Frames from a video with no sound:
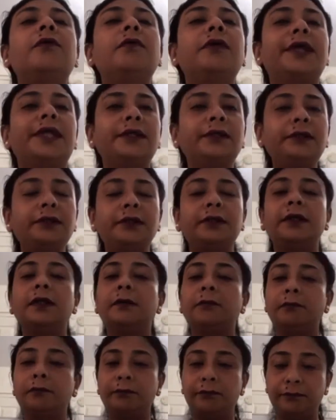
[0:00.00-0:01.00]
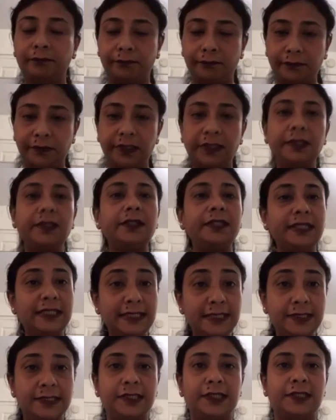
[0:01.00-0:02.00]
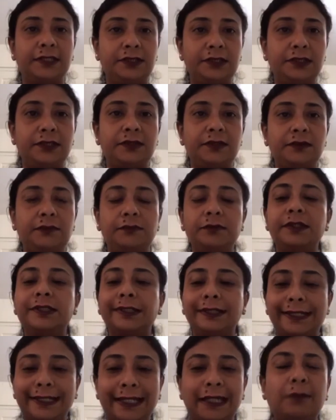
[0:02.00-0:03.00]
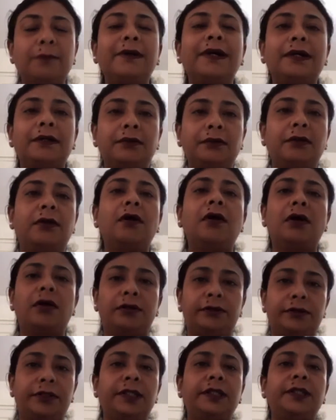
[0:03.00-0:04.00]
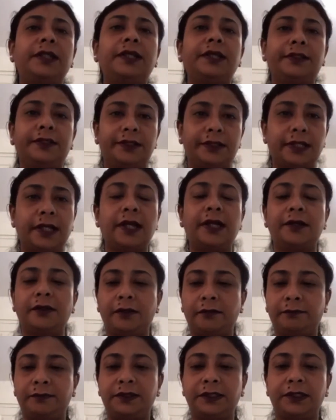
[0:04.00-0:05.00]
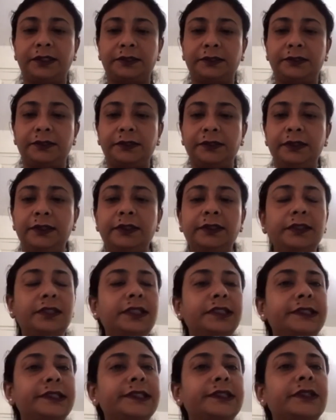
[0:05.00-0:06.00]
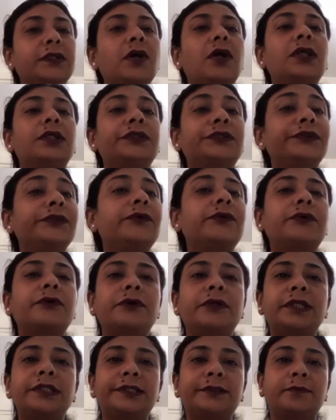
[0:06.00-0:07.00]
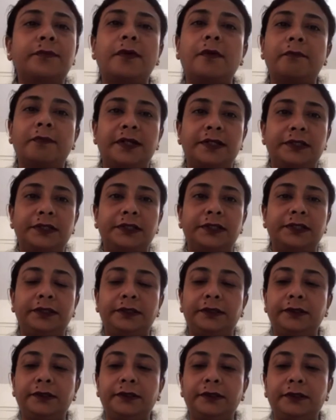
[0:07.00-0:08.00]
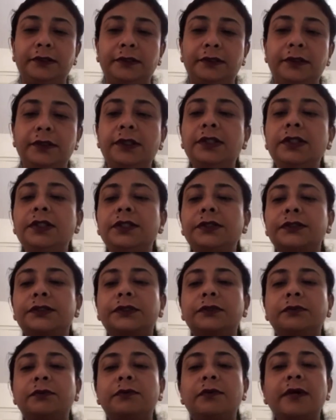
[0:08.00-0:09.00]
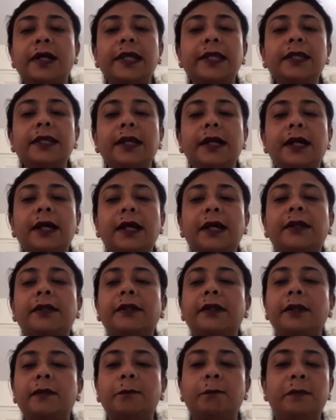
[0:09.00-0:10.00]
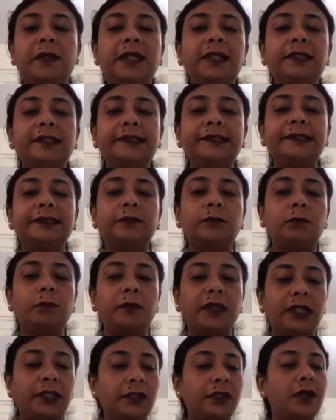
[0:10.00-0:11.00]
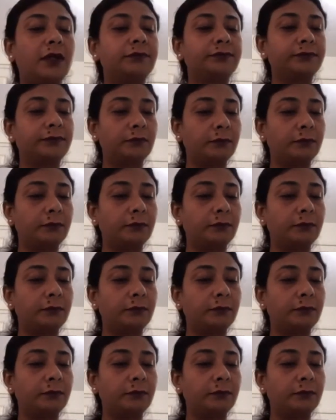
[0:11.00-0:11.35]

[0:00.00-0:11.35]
when heated with a hammer or any other hard object. This is called sonorous property. So why are bales made of